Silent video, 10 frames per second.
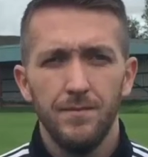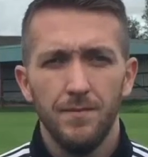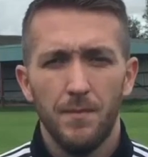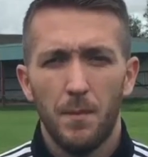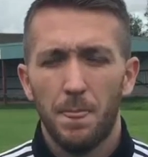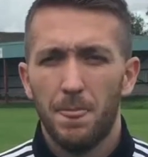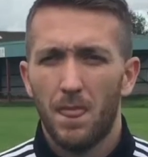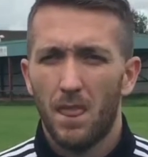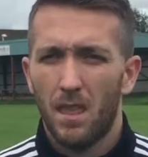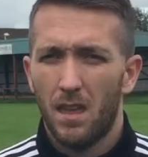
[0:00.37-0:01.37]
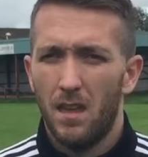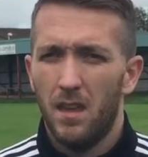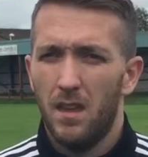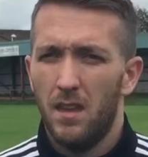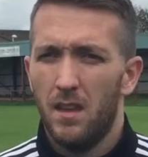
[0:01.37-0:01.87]
Well Ryan, first round of the
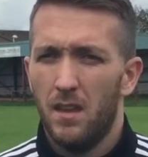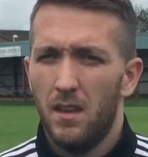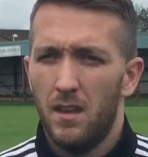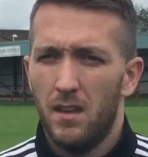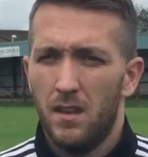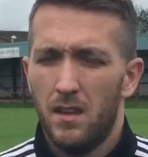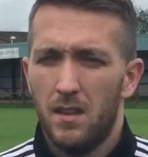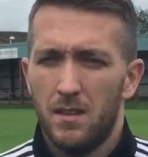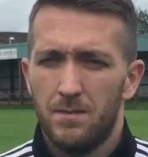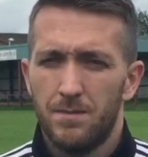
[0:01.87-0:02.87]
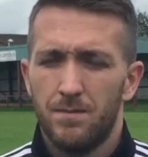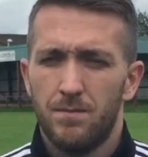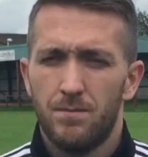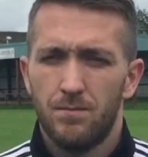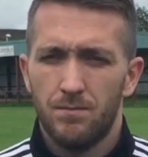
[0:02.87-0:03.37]
Easter Scotland Cup through Livingston
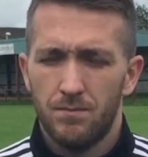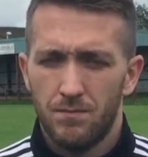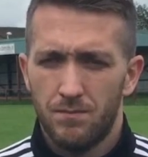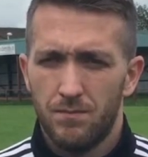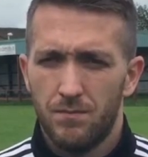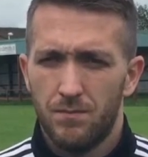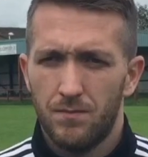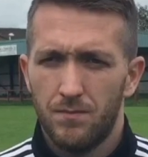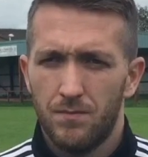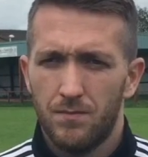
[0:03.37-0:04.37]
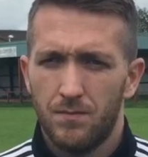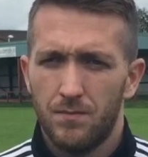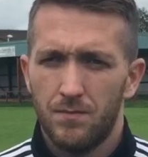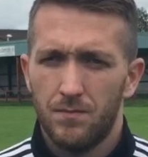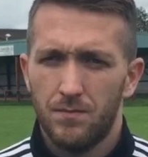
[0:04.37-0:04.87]
United, 9-0 victory.
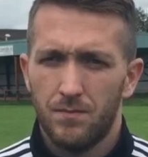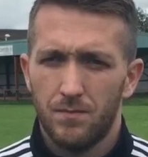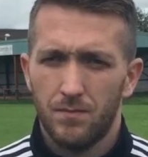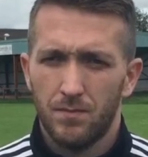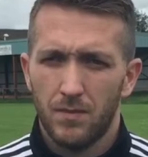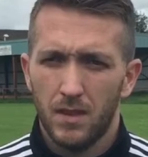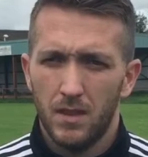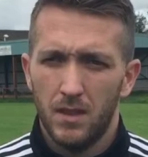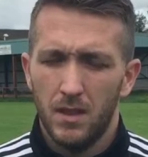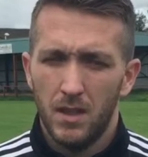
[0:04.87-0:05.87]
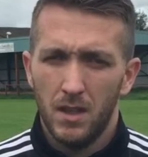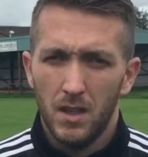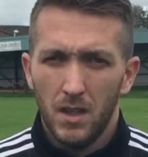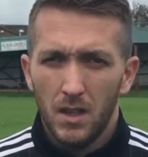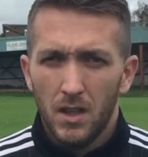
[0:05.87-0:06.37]
Talk us through the game.
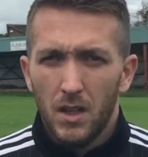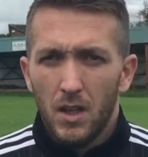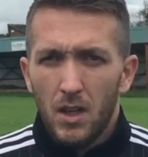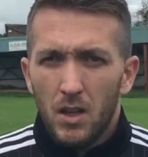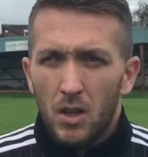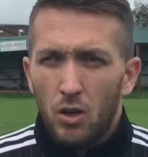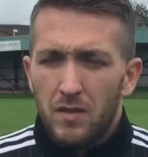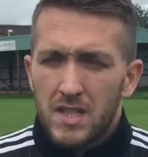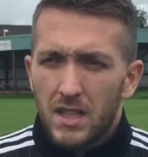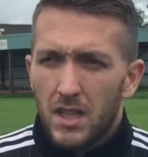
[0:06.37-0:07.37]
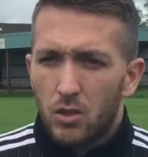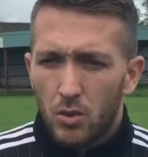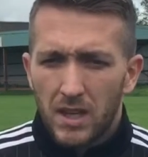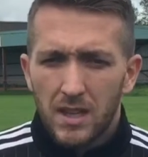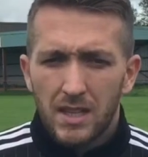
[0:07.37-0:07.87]
Obviously,
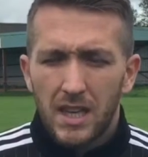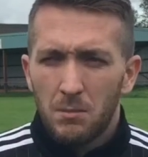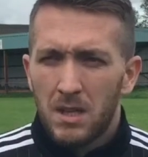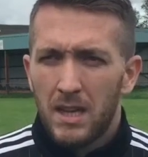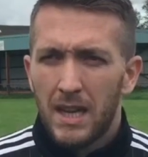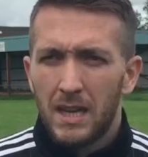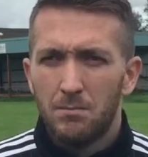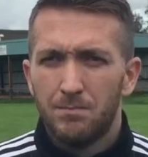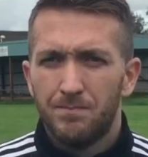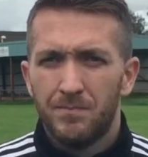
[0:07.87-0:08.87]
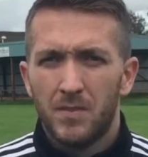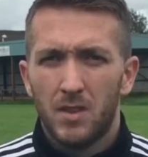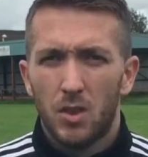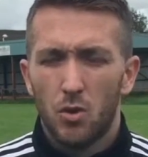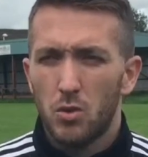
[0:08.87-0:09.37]
going into the game, um,
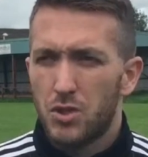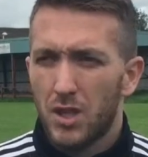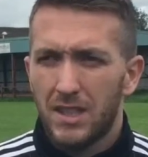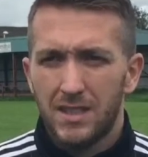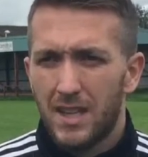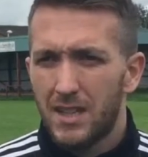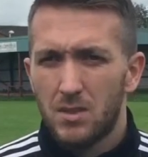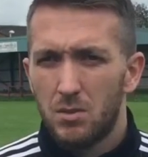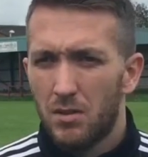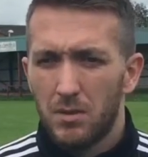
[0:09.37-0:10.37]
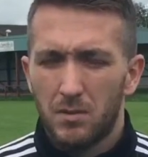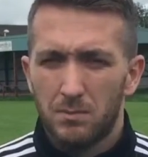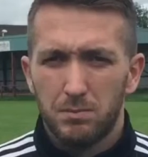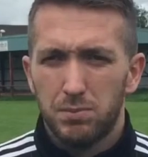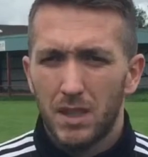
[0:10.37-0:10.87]
they're always tricky ties. I have
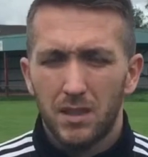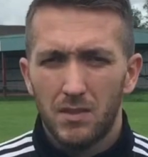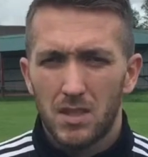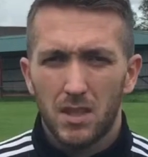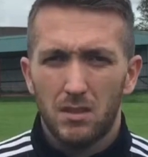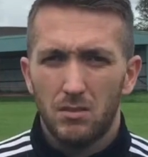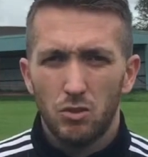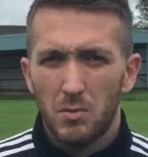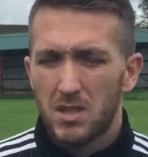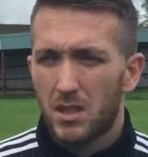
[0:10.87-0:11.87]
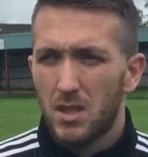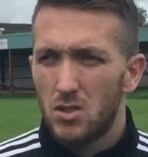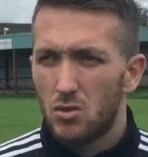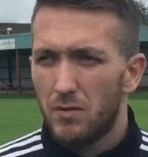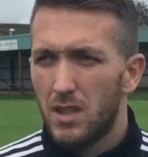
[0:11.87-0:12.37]
played Livingston numerous
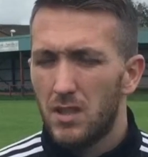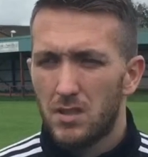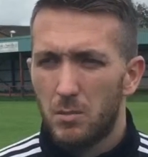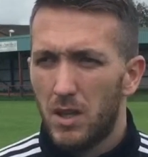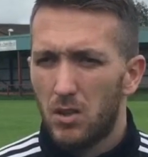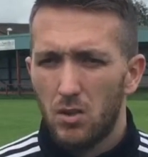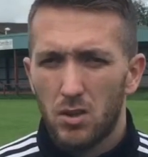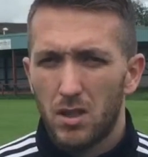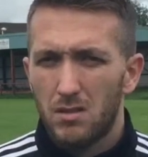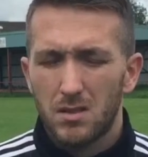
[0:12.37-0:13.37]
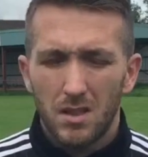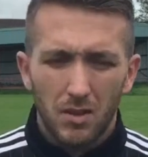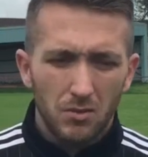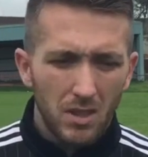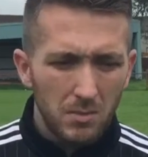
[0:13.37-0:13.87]
occasions over the years at Penicuik and it's
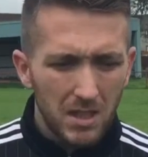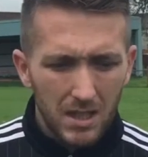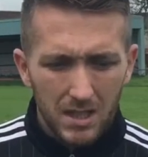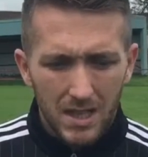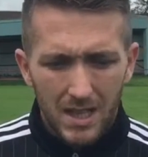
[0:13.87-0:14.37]
never really been a,